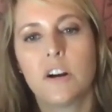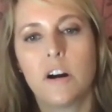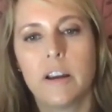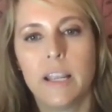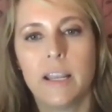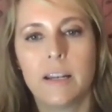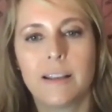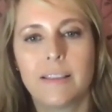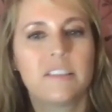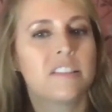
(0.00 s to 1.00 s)
are
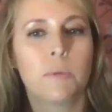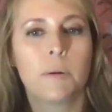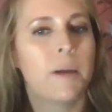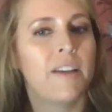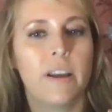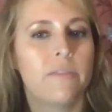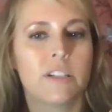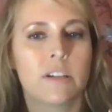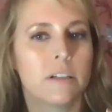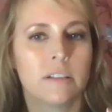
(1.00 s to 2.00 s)
this is one of my favorite
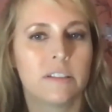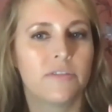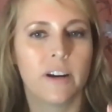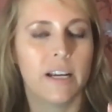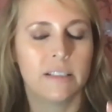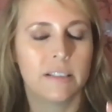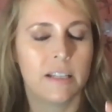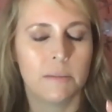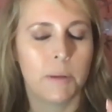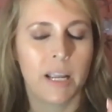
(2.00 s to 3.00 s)
turns of phrase
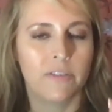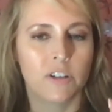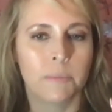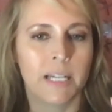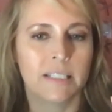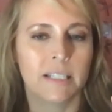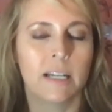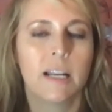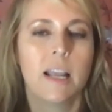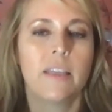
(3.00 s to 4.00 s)
in behavioral medicine.
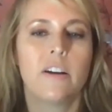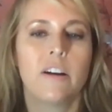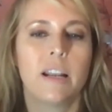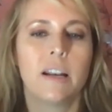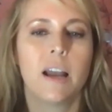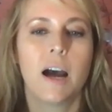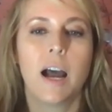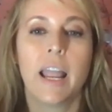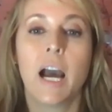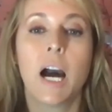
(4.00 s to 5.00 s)
They're in
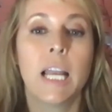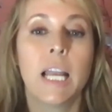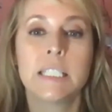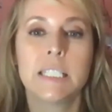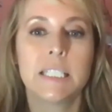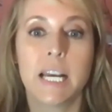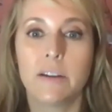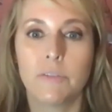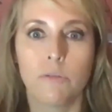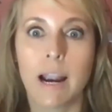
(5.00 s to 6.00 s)
a heightened state
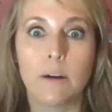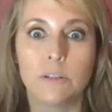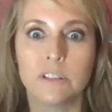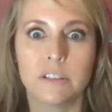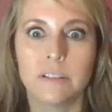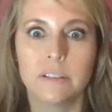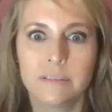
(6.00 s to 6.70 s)
of arousal.